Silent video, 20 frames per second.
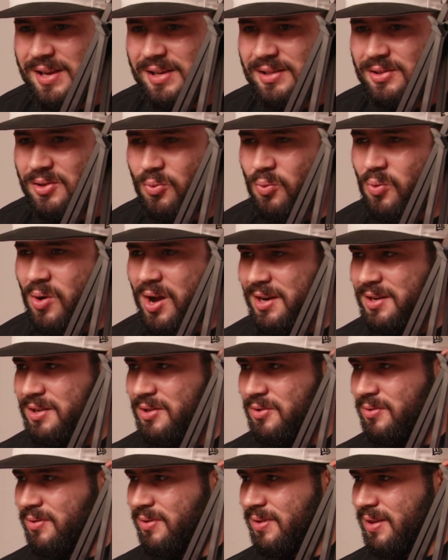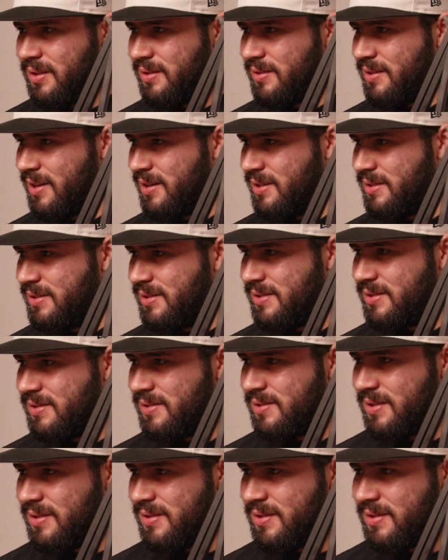So why do you think that
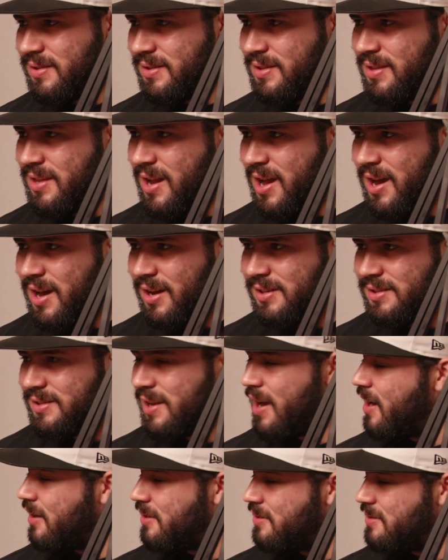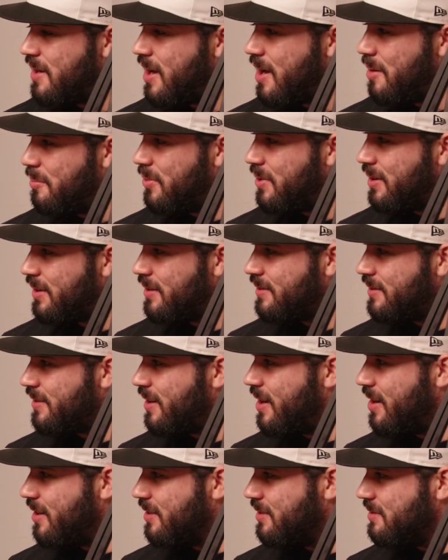it's not as hot a topic
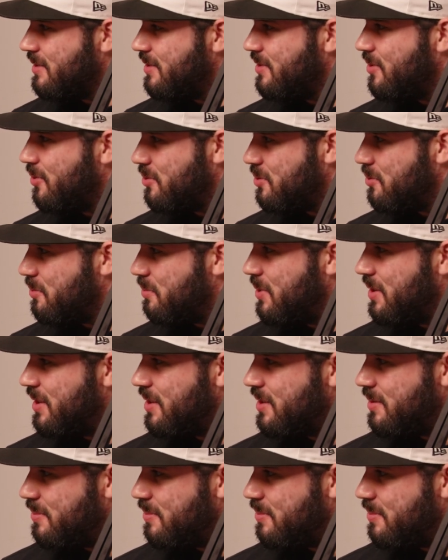on social media,